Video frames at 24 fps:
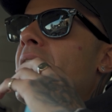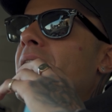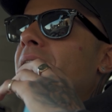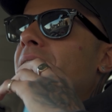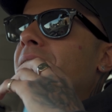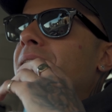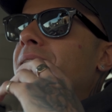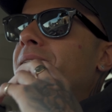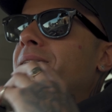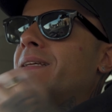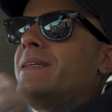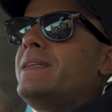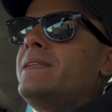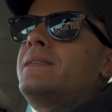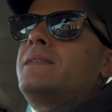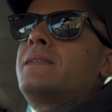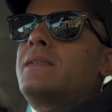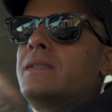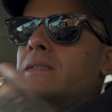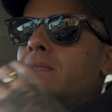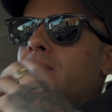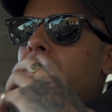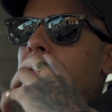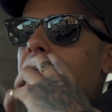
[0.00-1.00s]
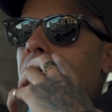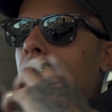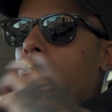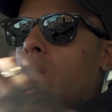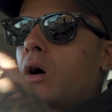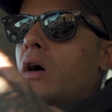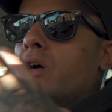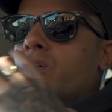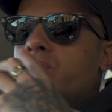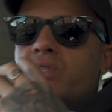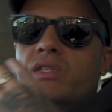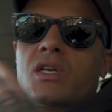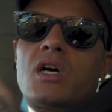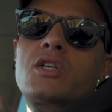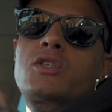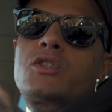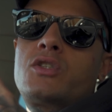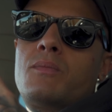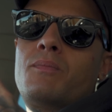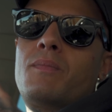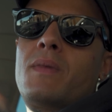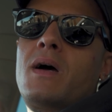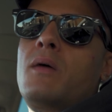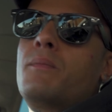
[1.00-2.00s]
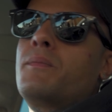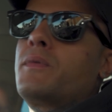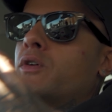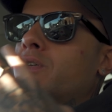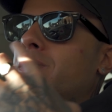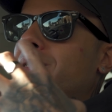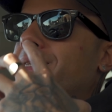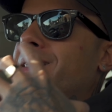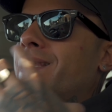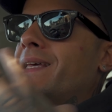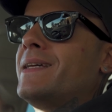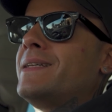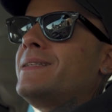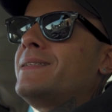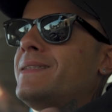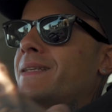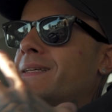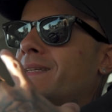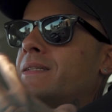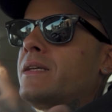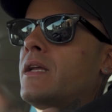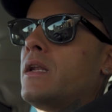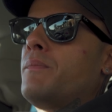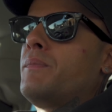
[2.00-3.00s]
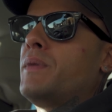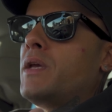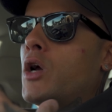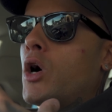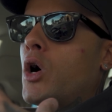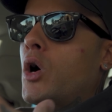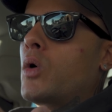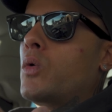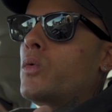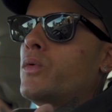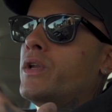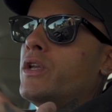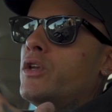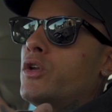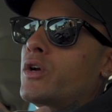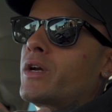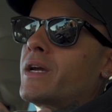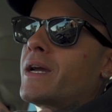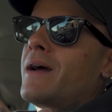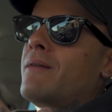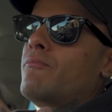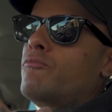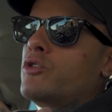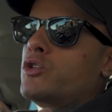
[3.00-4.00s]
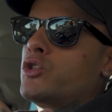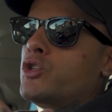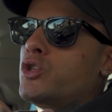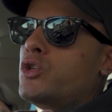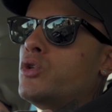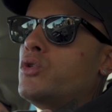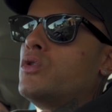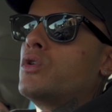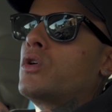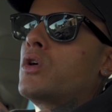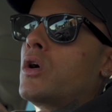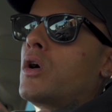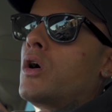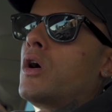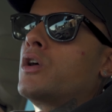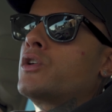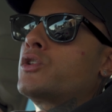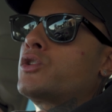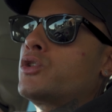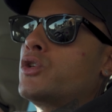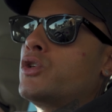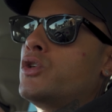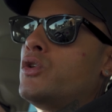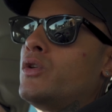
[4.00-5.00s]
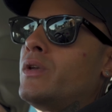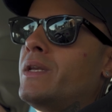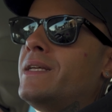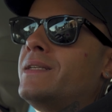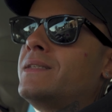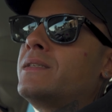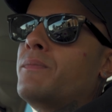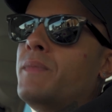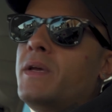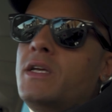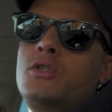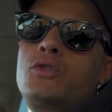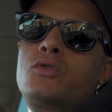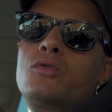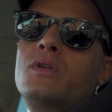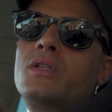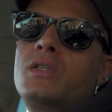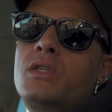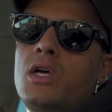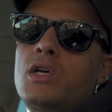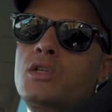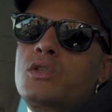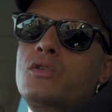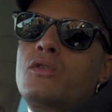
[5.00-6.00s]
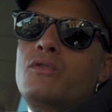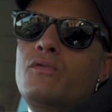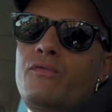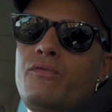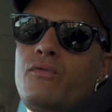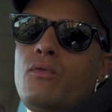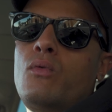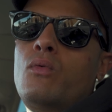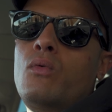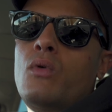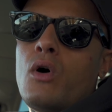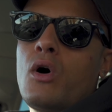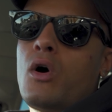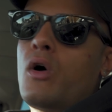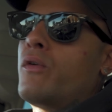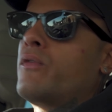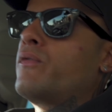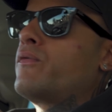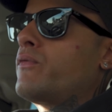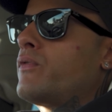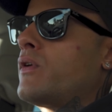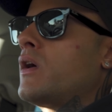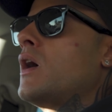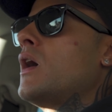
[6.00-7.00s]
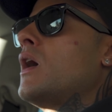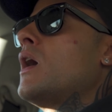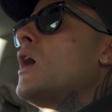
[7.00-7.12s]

in a decent car suction mount, because this is going to be holding your camera to the car, so you need to make sure it doesn't fall off.